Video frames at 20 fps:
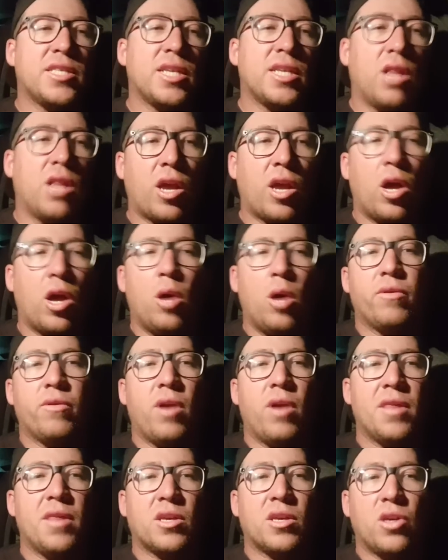Like I would
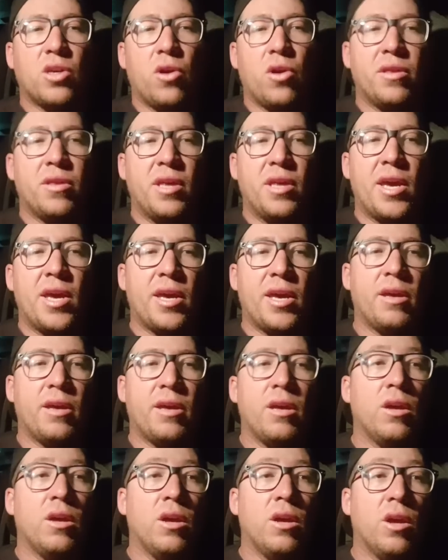rather go there
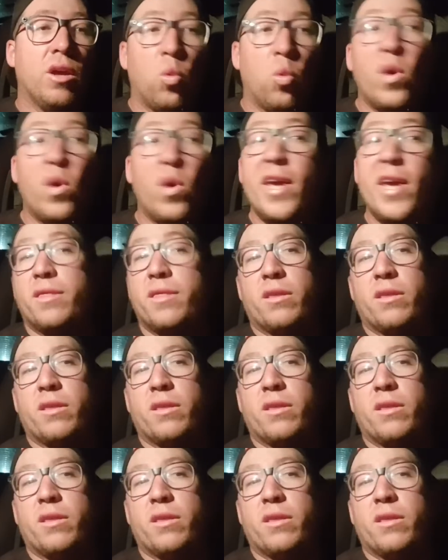with,